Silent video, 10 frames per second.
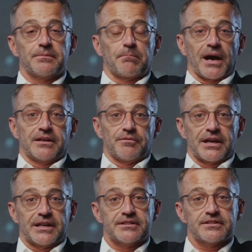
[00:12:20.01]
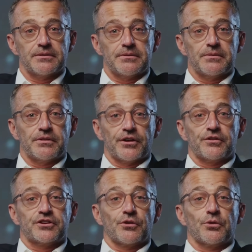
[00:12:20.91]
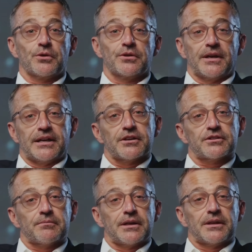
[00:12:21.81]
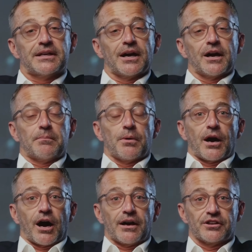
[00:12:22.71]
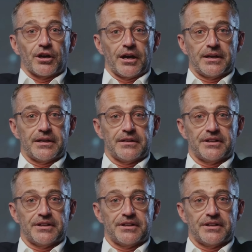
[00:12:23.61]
My advice use tools like Usability Hub or Hotjar